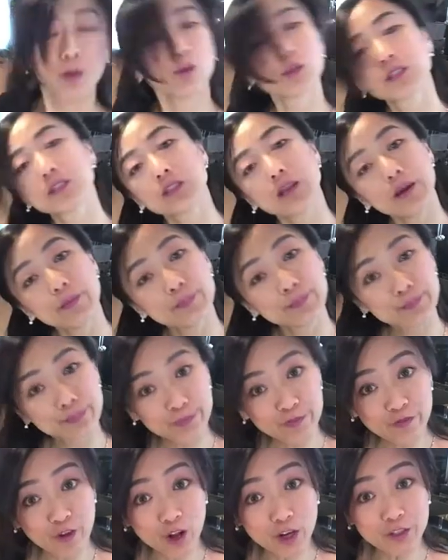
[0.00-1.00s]
was
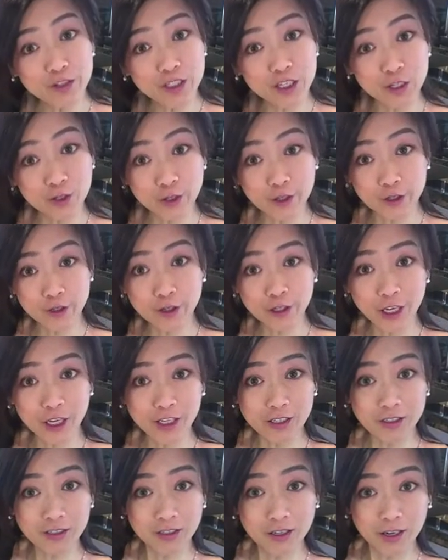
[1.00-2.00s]
volunteering cooking
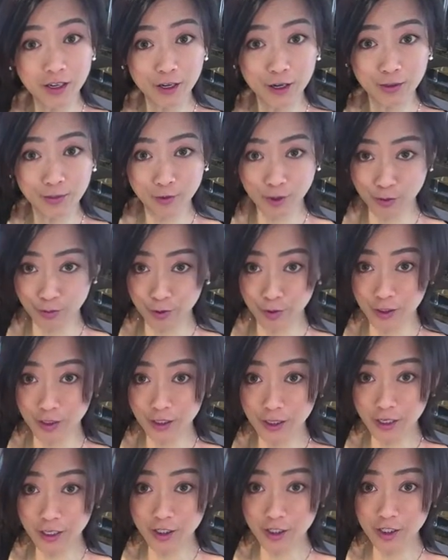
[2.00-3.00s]
in the
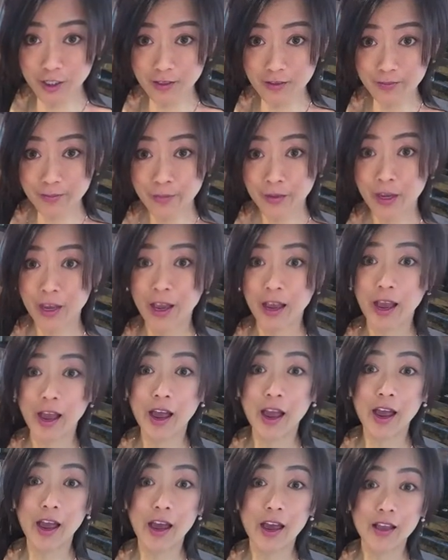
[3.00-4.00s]
community kitchen,
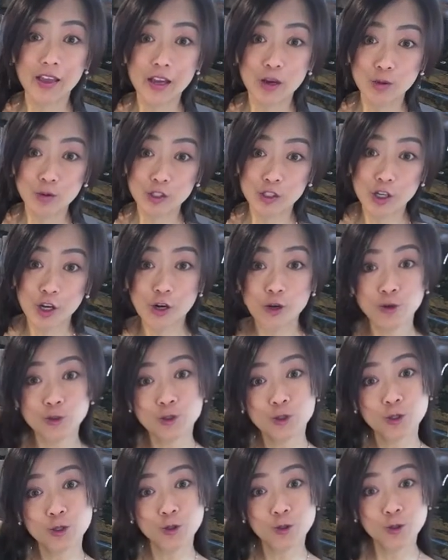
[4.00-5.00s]
and I was
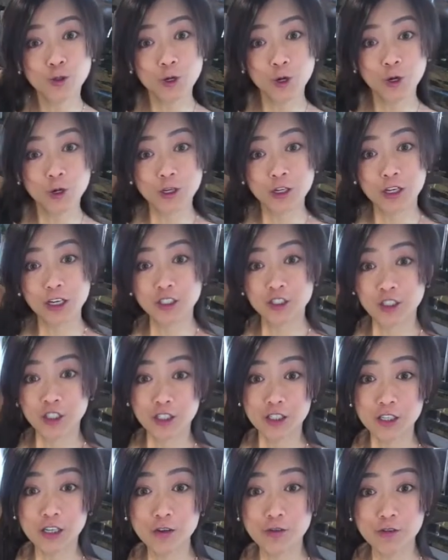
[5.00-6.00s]
told to cook a
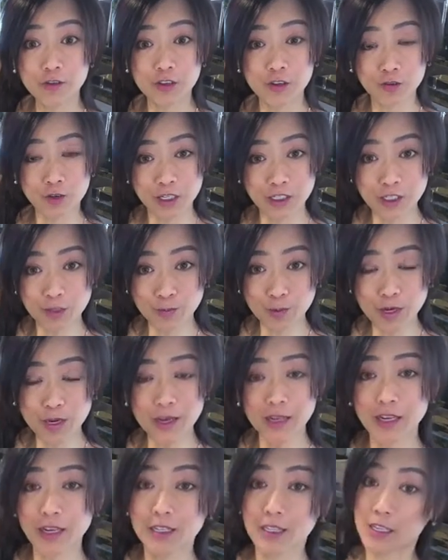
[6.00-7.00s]
chili with a recipe,
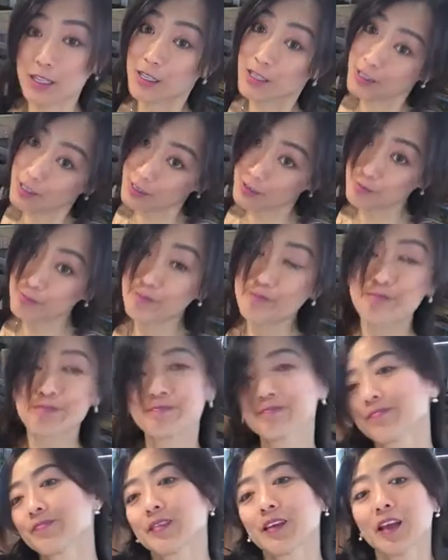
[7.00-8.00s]
and I did.
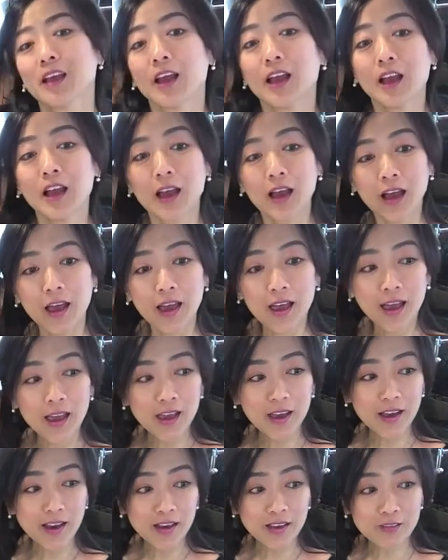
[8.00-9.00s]

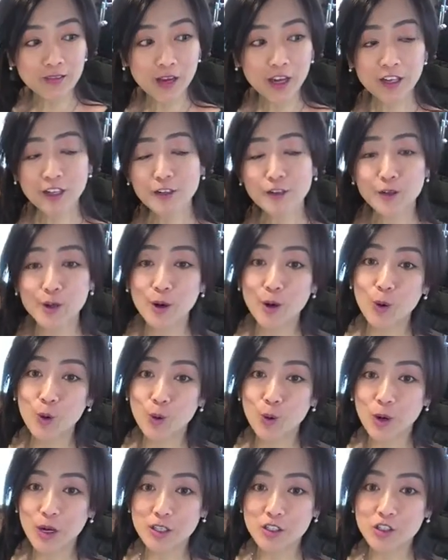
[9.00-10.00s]
And I didn't
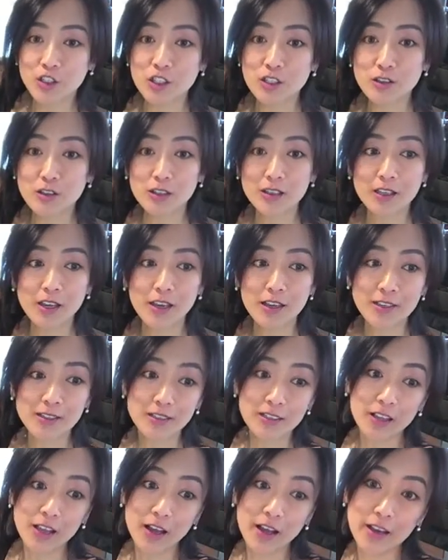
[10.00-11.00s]
know what chili
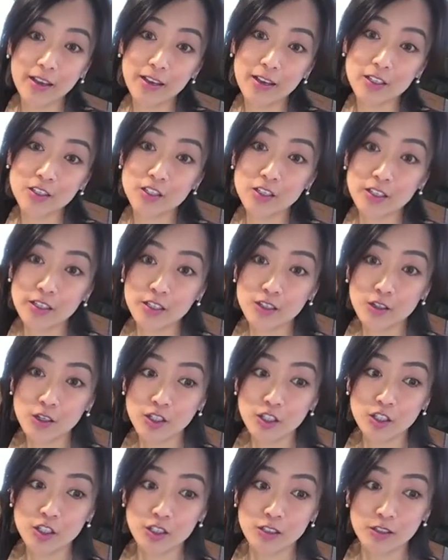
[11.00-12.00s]
tastes like. Actually,
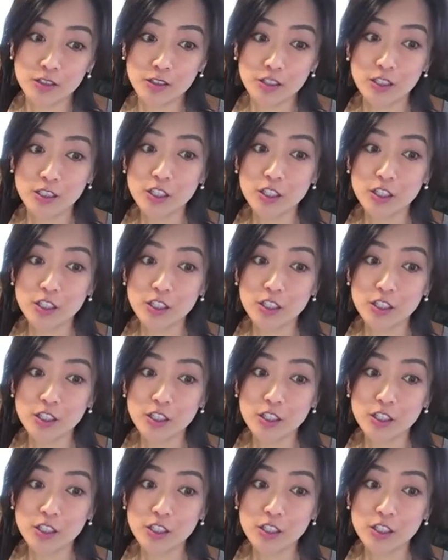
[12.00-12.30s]
traditionally